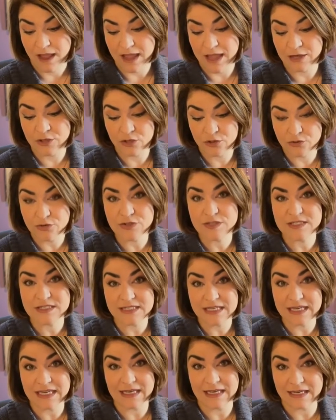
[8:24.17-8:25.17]
and you'll
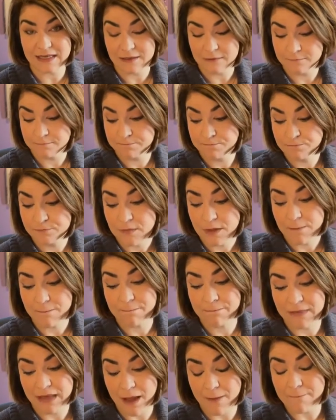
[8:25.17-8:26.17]
see
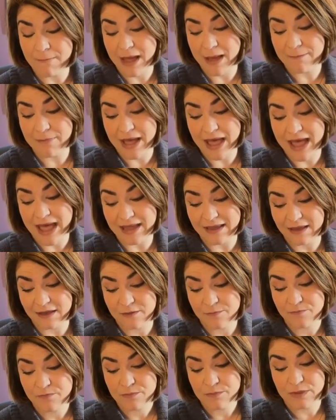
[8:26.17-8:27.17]
my back,
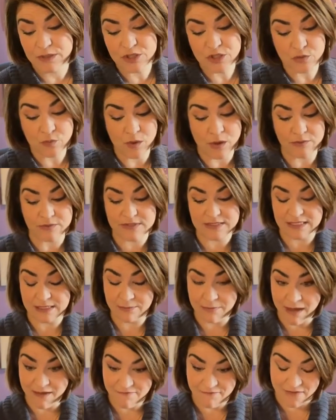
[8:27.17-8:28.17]
but you won't see
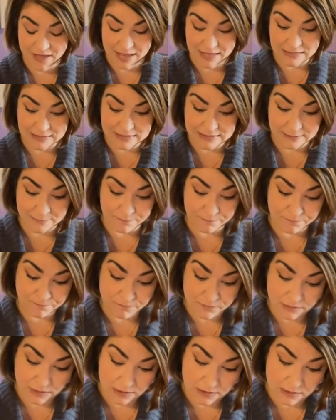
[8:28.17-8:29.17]
my face.
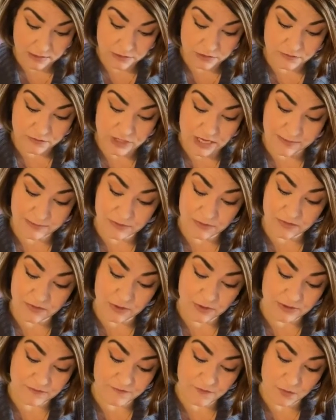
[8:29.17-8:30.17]
Chapter
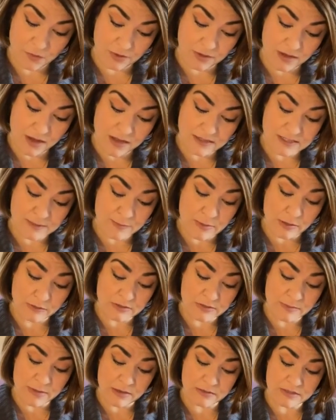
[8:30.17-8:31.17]
34 God spoke
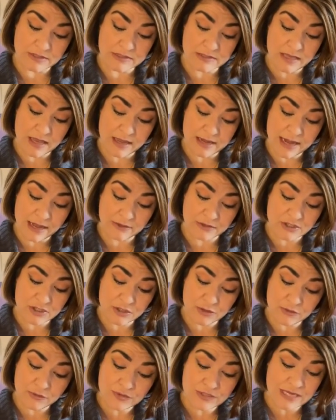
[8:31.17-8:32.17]
to Moses, Cut out
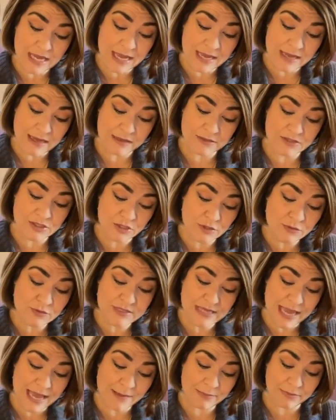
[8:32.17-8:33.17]
two, two
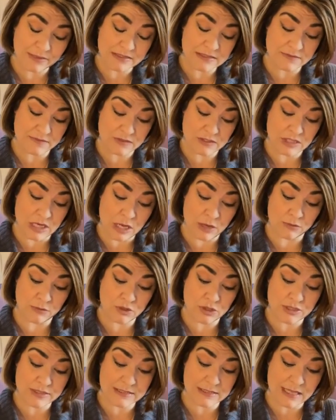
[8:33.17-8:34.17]
tablets of stone,
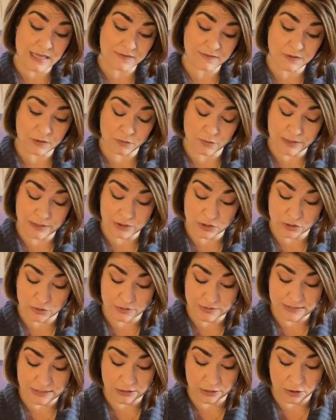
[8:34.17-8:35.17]
just like the
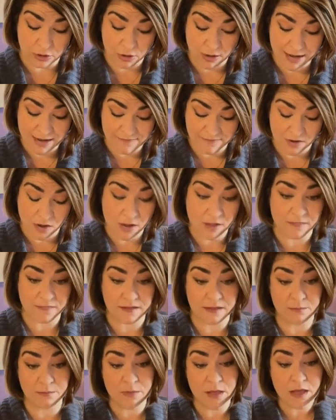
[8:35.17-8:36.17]
originals, and engrave on
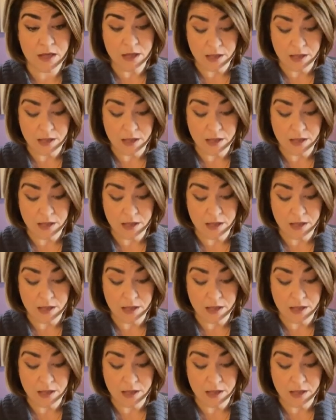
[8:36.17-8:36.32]
them